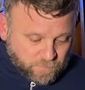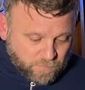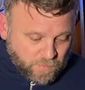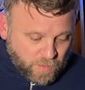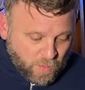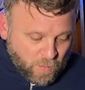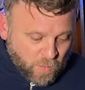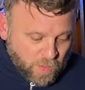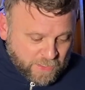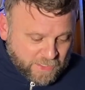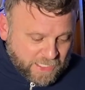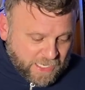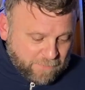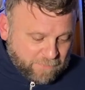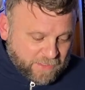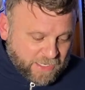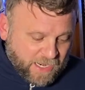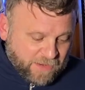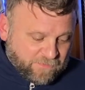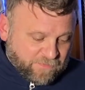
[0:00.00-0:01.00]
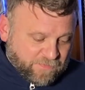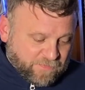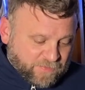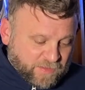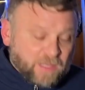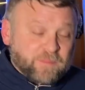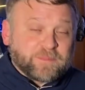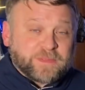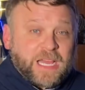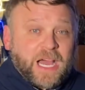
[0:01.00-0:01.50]
One game that I
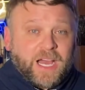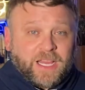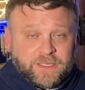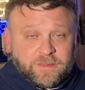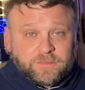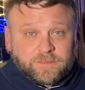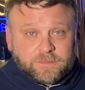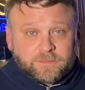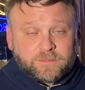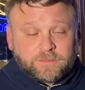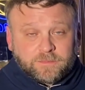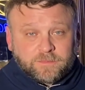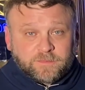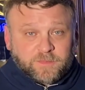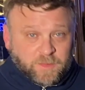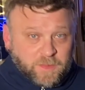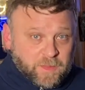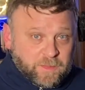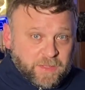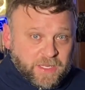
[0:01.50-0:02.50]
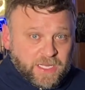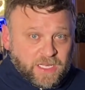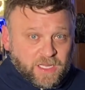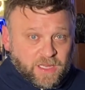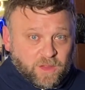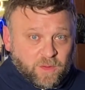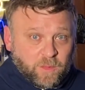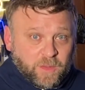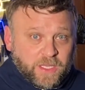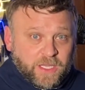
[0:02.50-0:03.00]
flipped on from the beginning
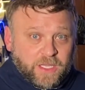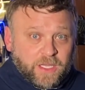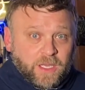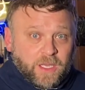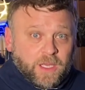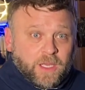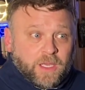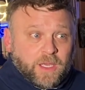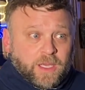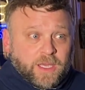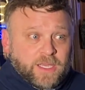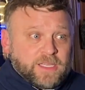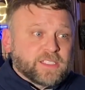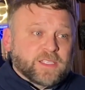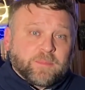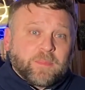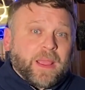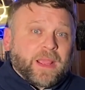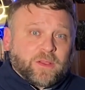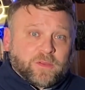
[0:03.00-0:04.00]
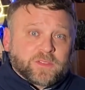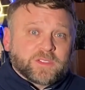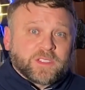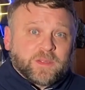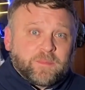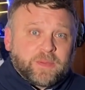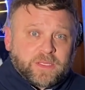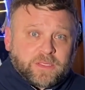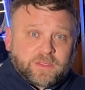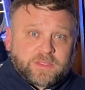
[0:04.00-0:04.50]
of the week is the Bengals and the
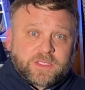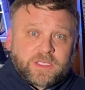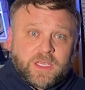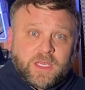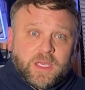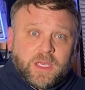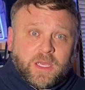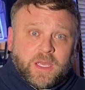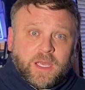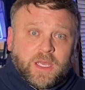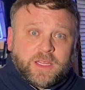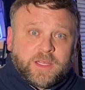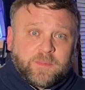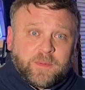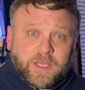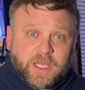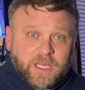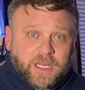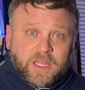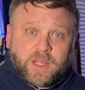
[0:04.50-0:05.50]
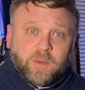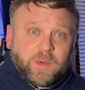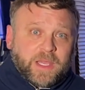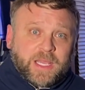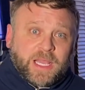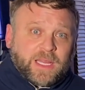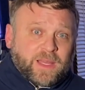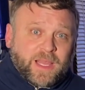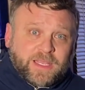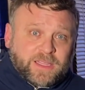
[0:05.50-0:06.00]
Bills. At the beginning of the week,
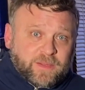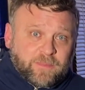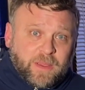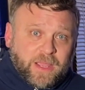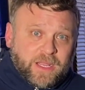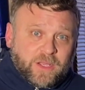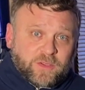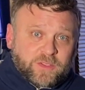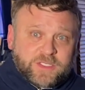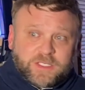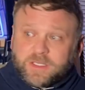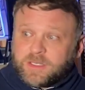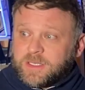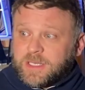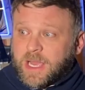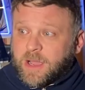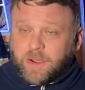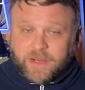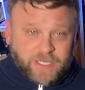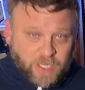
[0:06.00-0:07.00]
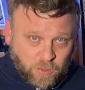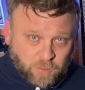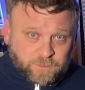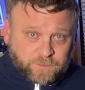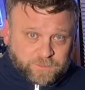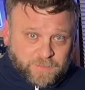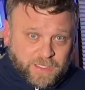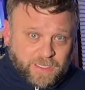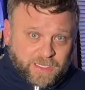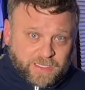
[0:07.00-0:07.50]
I liked the Bengals. Now I don't.
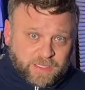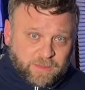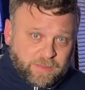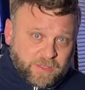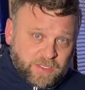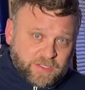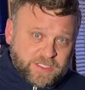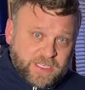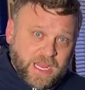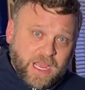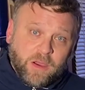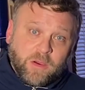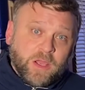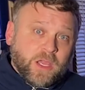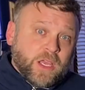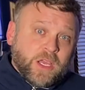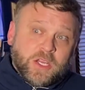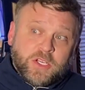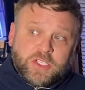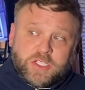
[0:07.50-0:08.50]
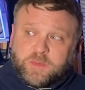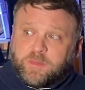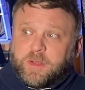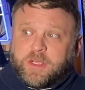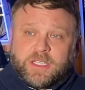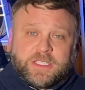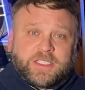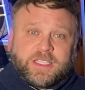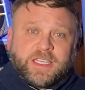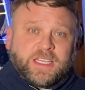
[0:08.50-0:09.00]
I like the Bills now just
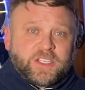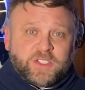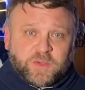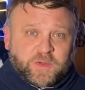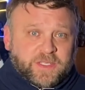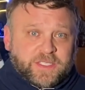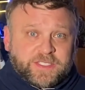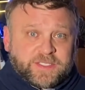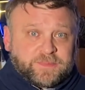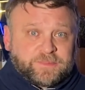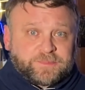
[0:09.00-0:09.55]
because of the injuries.